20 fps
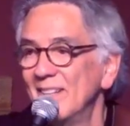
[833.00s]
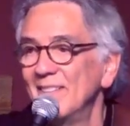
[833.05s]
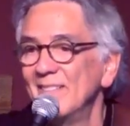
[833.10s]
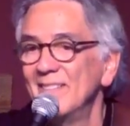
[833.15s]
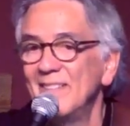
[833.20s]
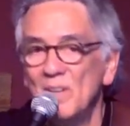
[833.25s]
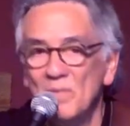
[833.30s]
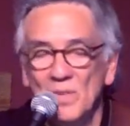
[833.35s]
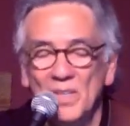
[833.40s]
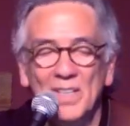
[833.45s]

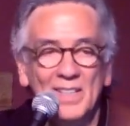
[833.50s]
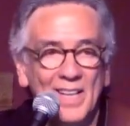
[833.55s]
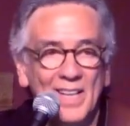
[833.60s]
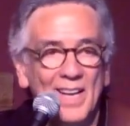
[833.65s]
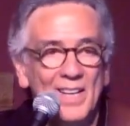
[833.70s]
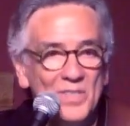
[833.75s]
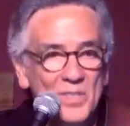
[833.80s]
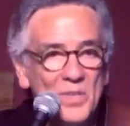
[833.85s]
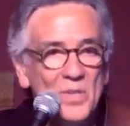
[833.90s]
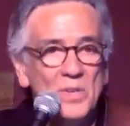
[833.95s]
they
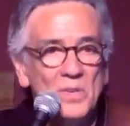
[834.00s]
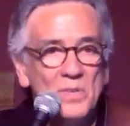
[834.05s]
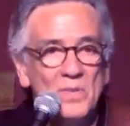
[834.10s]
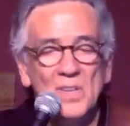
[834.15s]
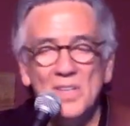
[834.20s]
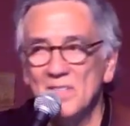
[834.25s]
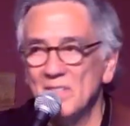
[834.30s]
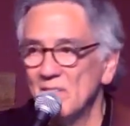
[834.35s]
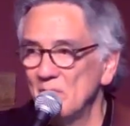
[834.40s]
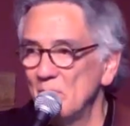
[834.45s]
realize who it
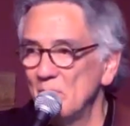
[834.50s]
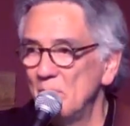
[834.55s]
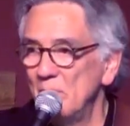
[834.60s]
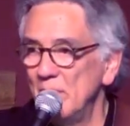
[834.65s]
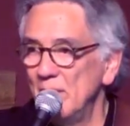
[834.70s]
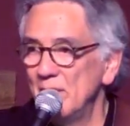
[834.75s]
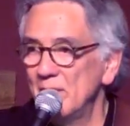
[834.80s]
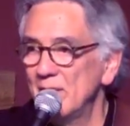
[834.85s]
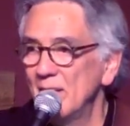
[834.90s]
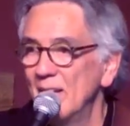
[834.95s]
was on the
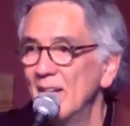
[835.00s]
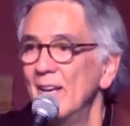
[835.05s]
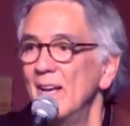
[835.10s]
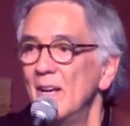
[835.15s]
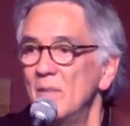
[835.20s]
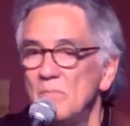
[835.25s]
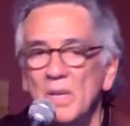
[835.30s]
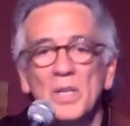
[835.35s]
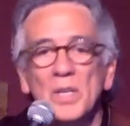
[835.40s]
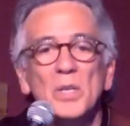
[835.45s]
beach.
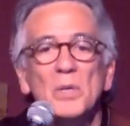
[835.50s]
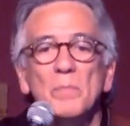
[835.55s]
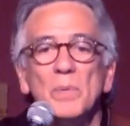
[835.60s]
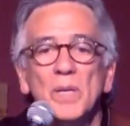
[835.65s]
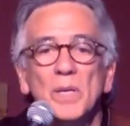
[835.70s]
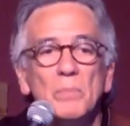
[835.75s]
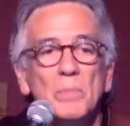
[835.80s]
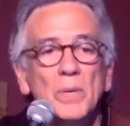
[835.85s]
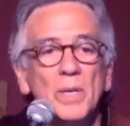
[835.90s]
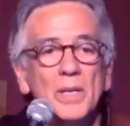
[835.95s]
And Peter,
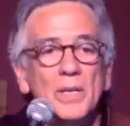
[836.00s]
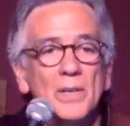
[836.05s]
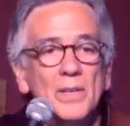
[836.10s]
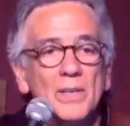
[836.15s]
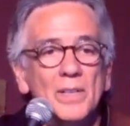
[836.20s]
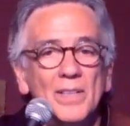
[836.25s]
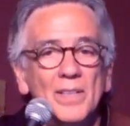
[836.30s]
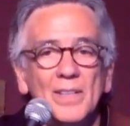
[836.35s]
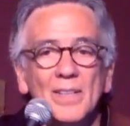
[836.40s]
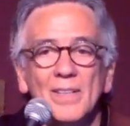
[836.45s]
being
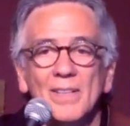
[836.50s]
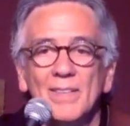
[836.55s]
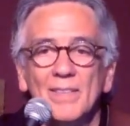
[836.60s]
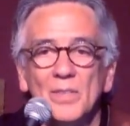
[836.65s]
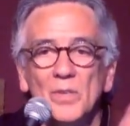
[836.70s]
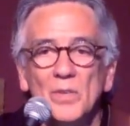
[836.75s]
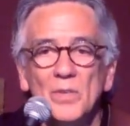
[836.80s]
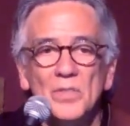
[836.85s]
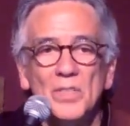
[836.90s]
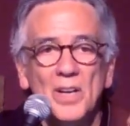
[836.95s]
Peter,
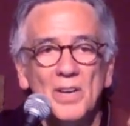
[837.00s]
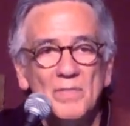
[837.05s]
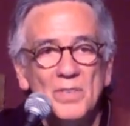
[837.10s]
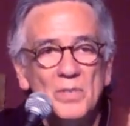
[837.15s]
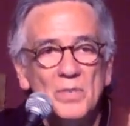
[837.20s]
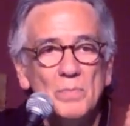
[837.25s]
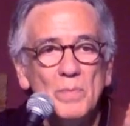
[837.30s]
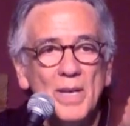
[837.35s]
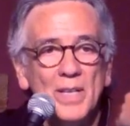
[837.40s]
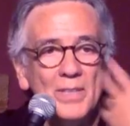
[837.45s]
throws off
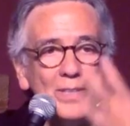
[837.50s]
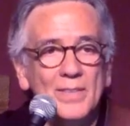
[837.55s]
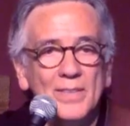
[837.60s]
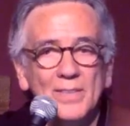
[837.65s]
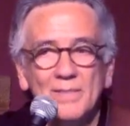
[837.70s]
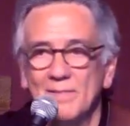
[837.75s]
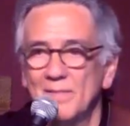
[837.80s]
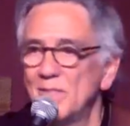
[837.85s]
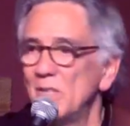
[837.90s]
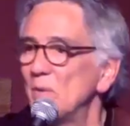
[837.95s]
his mantle
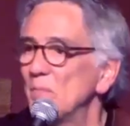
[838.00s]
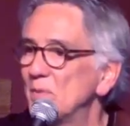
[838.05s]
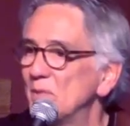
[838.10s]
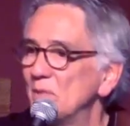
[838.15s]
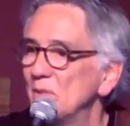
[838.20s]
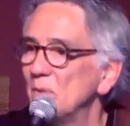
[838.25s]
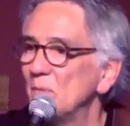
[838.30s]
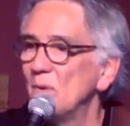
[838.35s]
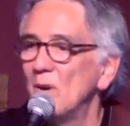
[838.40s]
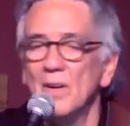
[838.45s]
and jumps in
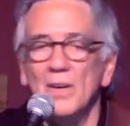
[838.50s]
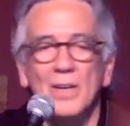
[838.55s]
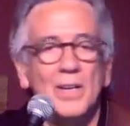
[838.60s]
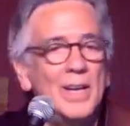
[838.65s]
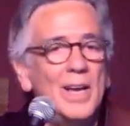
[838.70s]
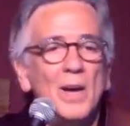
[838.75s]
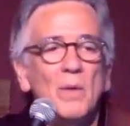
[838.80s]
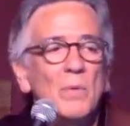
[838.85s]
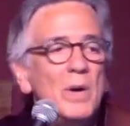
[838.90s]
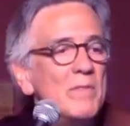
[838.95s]
the water,
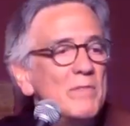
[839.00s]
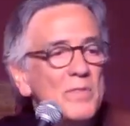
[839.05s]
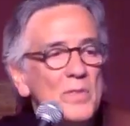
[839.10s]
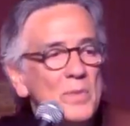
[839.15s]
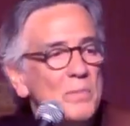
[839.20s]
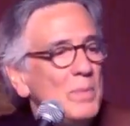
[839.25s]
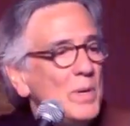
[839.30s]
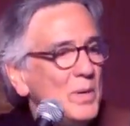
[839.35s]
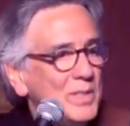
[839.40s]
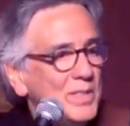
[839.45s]
can't wait for the
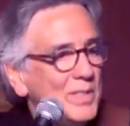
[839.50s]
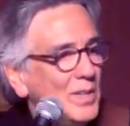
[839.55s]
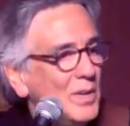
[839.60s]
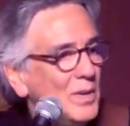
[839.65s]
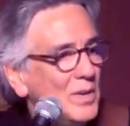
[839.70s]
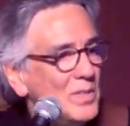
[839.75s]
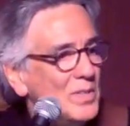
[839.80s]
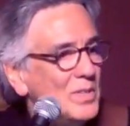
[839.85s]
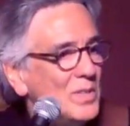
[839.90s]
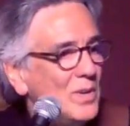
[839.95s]
boat to go
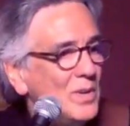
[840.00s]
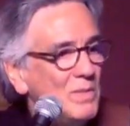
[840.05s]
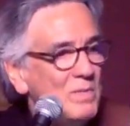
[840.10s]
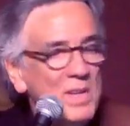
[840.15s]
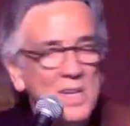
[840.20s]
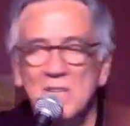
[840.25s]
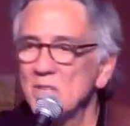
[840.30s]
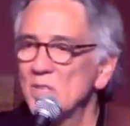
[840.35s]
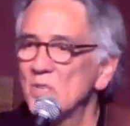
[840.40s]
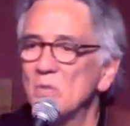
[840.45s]
to shore,
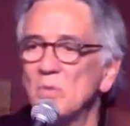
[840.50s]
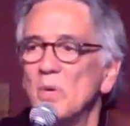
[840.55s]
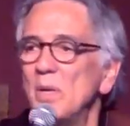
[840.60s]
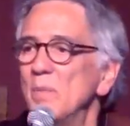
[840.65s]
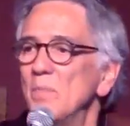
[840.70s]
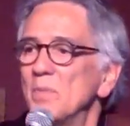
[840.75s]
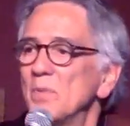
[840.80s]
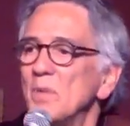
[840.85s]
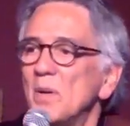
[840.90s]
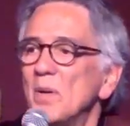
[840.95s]

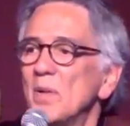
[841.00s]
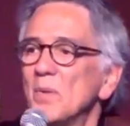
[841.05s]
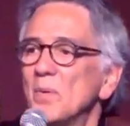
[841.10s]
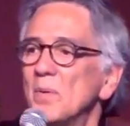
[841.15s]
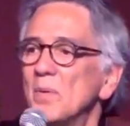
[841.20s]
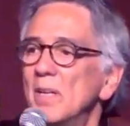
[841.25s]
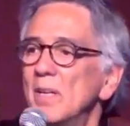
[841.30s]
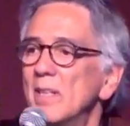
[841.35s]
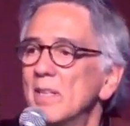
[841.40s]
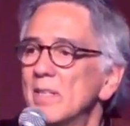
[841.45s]
swims all the
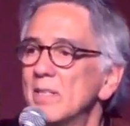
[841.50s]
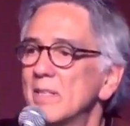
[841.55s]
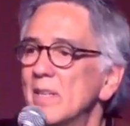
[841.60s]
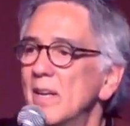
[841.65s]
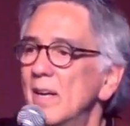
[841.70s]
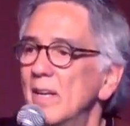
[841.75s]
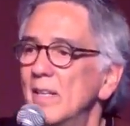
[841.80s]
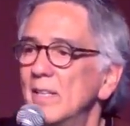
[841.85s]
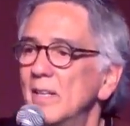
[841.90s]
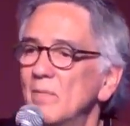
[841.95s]
way to the
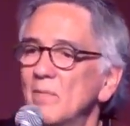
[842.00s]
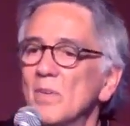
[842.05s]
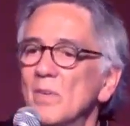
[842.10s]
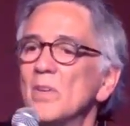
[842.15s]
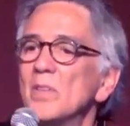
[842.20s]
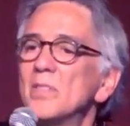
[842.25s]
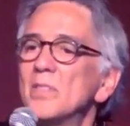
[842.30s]
sand. And where is